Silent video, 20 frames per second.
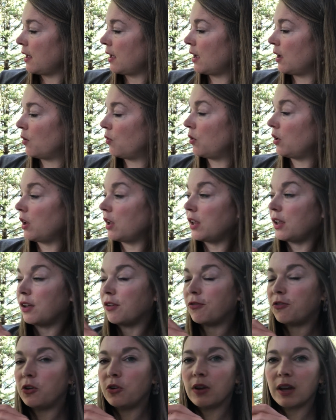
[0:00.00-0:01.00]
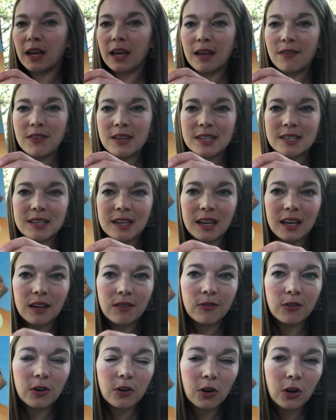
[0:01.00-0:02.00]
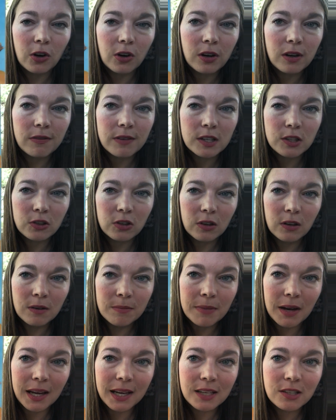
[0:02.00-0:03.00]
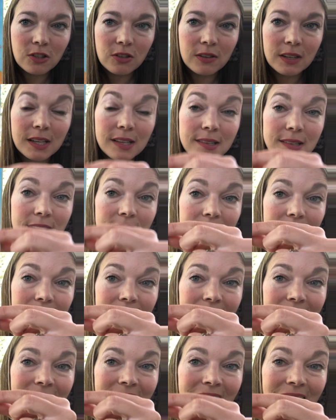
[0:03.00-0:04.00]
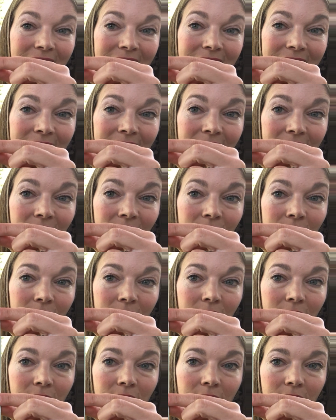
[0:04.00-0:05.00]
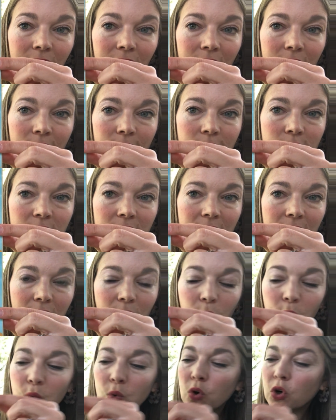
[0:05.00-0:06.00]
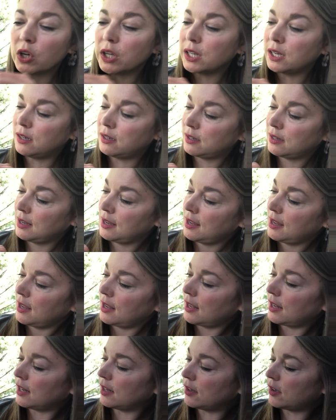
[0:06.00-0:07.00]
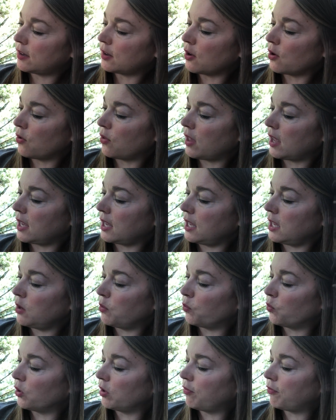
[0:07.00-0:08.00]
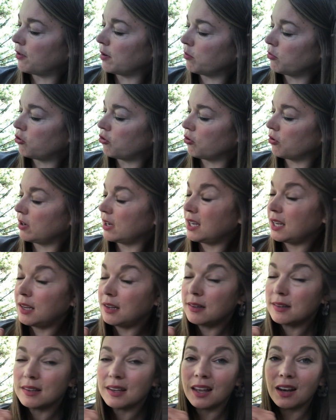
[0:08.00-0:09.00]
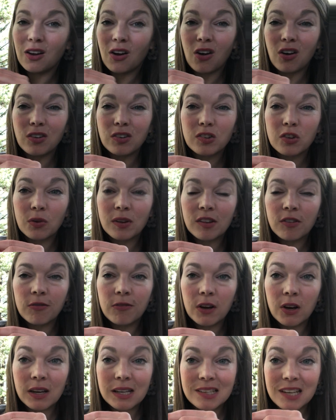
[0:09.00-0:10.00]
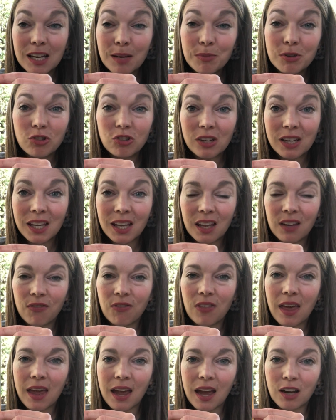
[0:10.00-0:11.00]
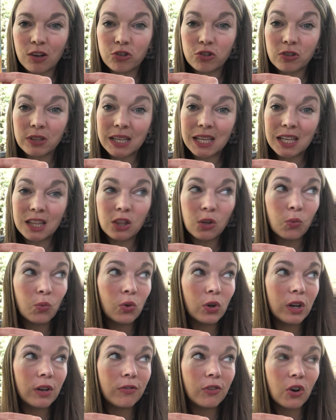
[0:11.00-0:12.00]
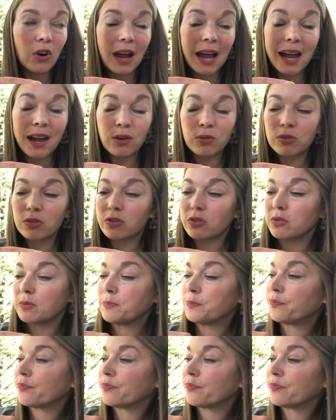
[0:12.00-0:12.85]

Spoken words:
And if you haven't ever heard of a termite, you can see they love to eat wood. And so they eat wood from trees, and also it's very damaging if they actually eat the wood of your house.